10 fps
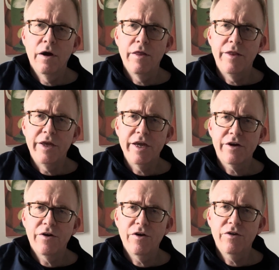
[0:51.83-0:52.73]
in the A
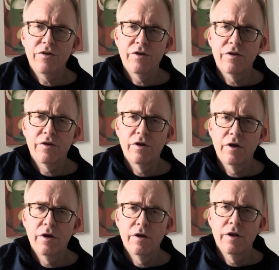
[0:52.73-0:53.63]
chord,
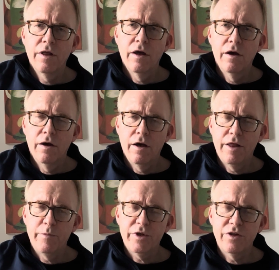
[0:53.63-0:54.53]
and
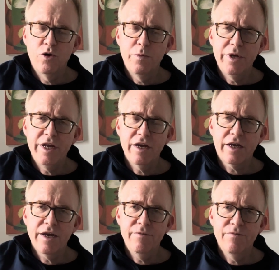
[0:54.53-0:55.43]
then play the open A
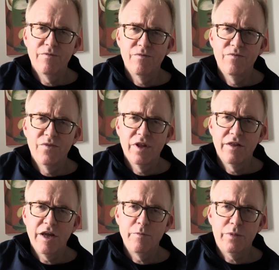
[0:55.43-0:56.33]
again,
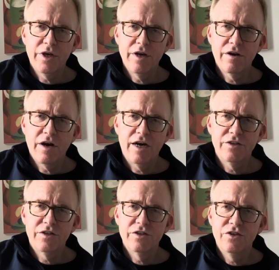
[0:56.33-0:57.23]
then play your add
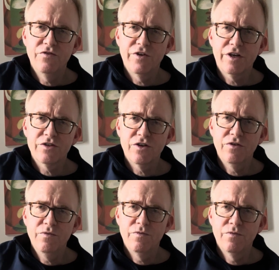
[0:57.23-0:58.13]
the 2 fingers
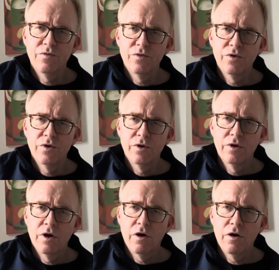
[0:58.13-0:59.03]
on,
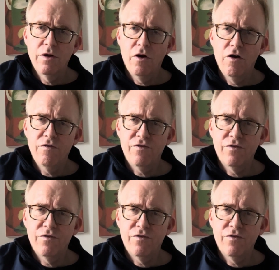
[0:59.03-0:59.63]
off,